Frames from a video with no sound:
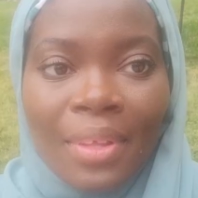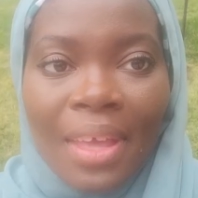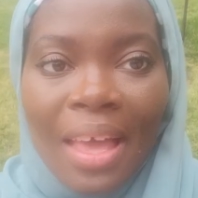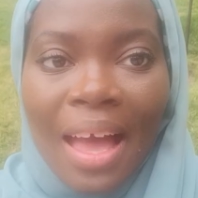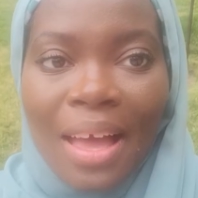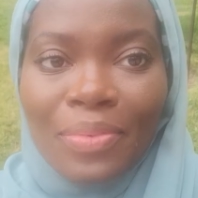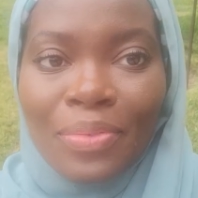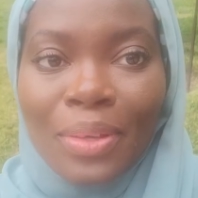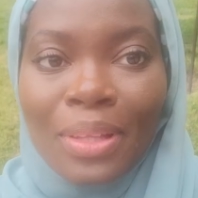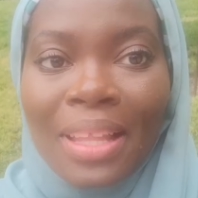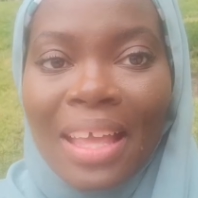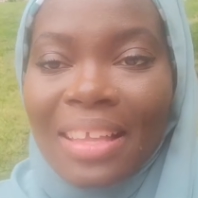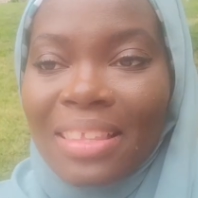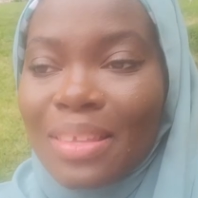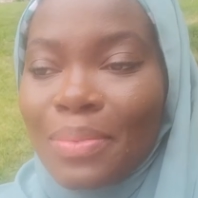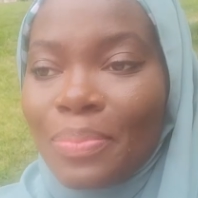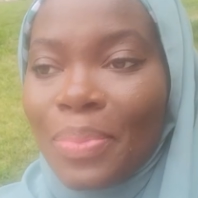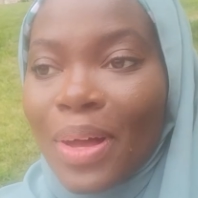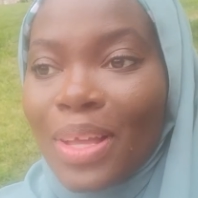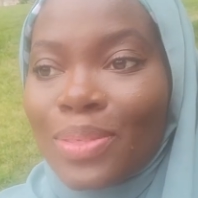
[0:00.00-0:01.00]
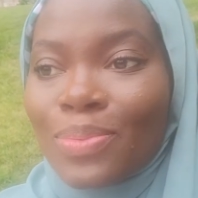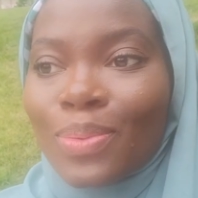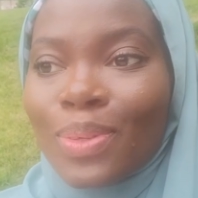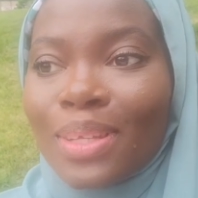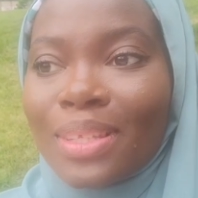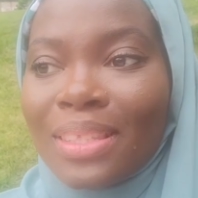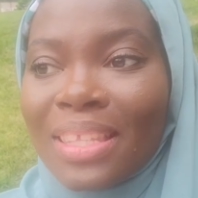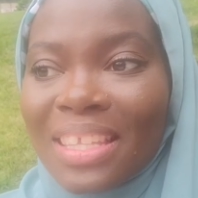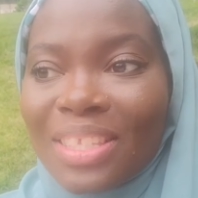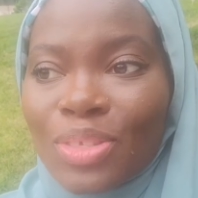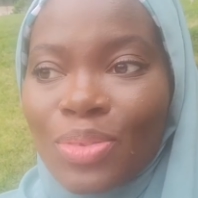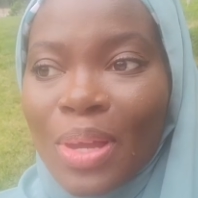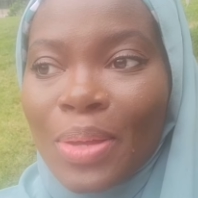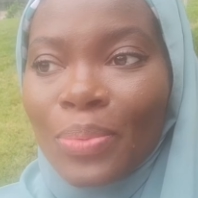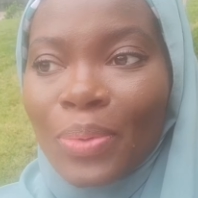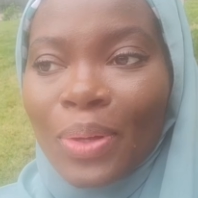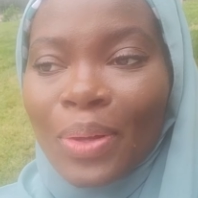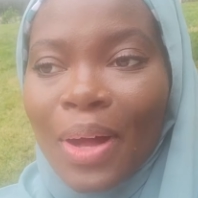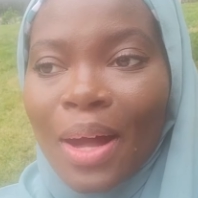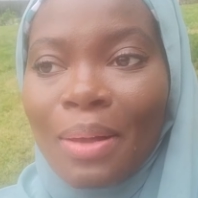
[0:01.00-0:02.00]
I feel like the bus, the train
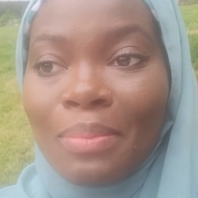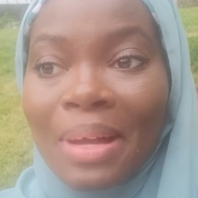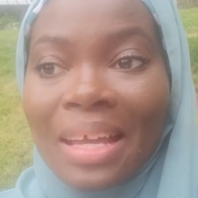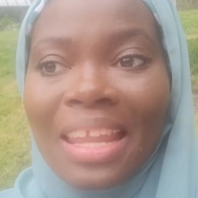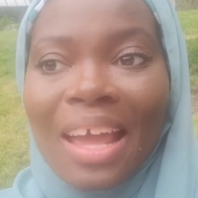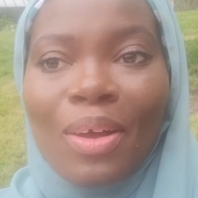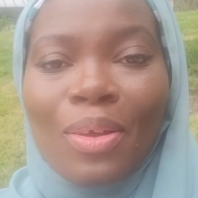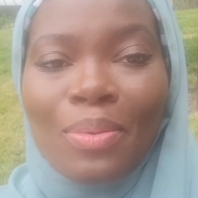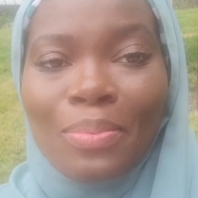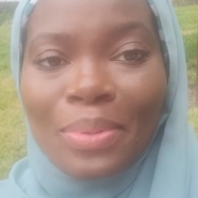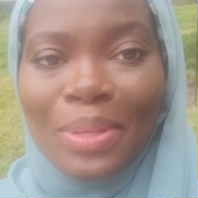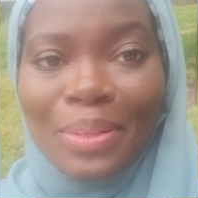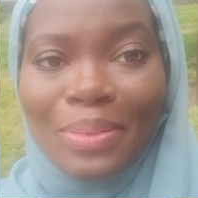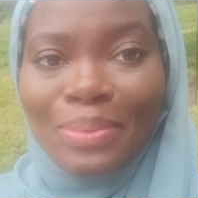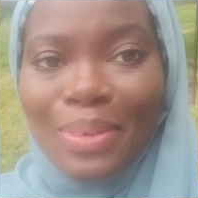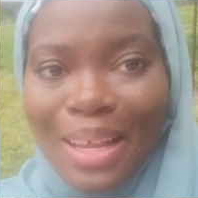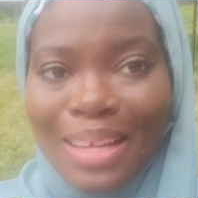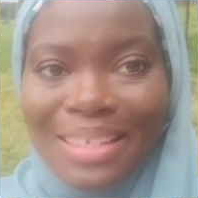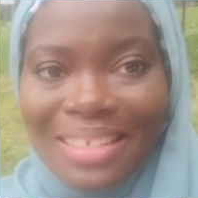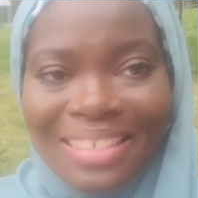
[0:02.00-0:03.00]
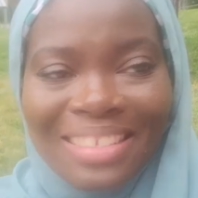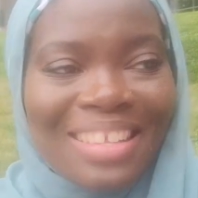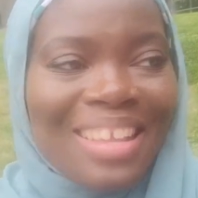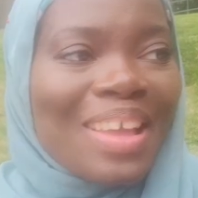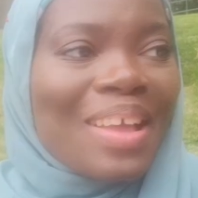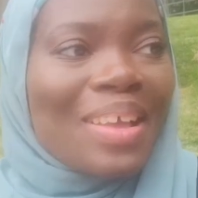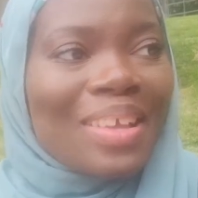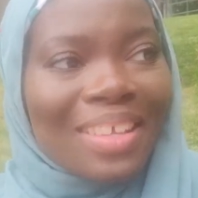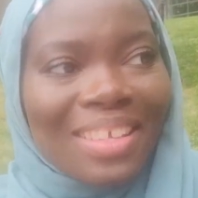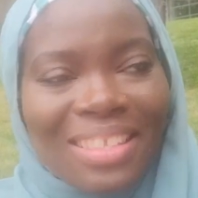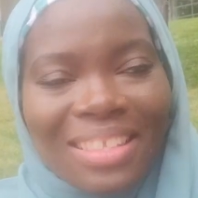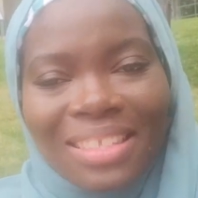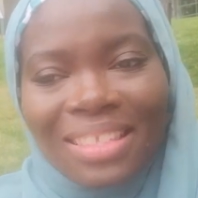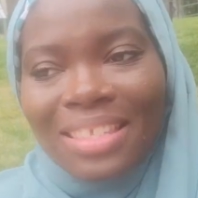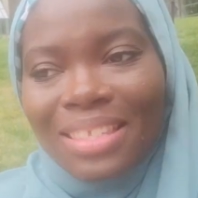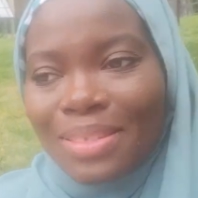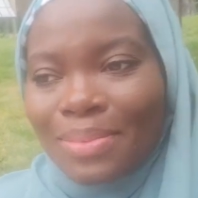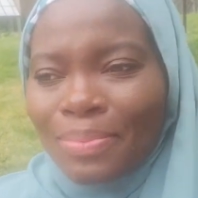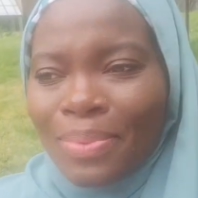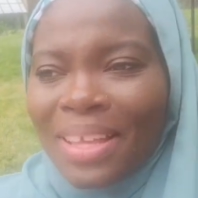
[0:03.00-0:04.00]
will come and I will be running because
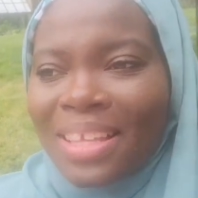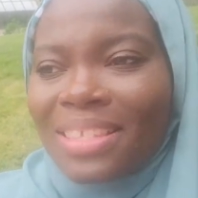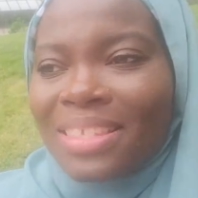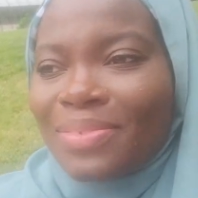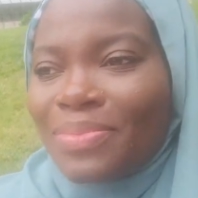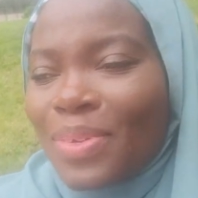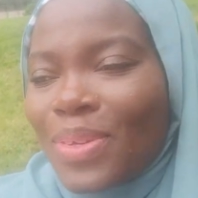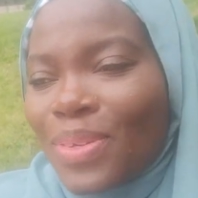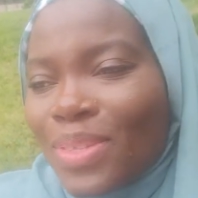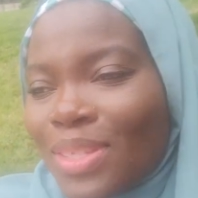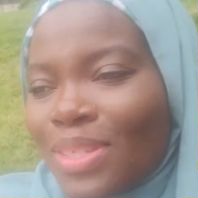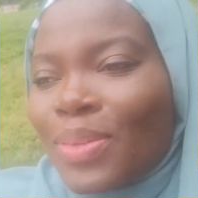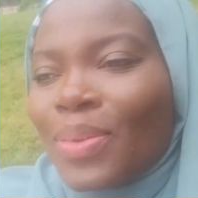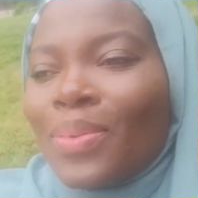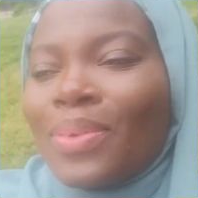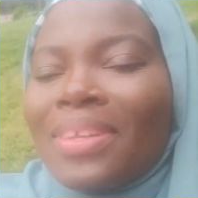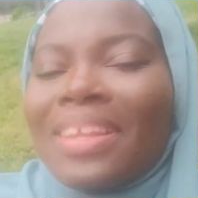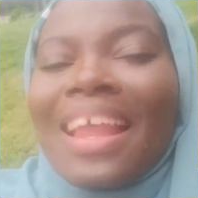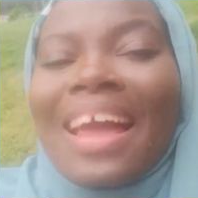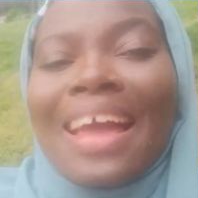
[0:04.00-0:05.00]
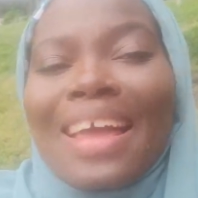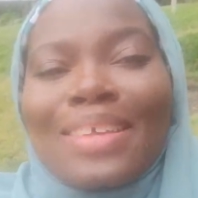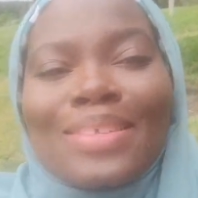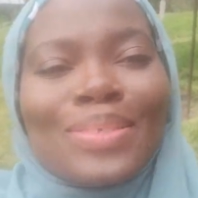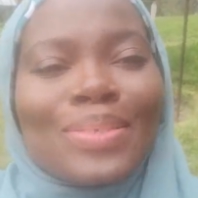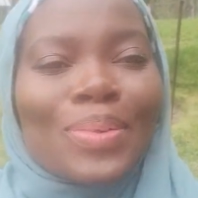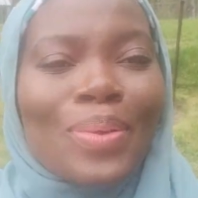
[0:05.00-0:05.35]
this place feels so nice,